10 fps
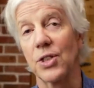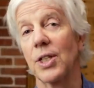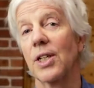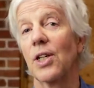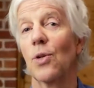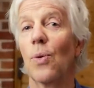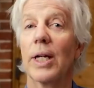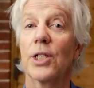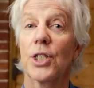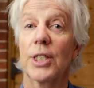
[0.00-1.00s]
and they're going to want to
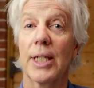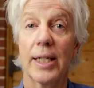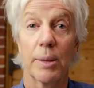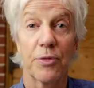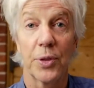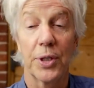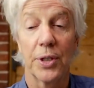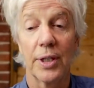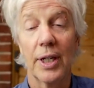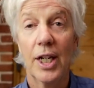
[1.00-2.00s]
sign up for
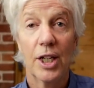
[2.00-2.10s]
your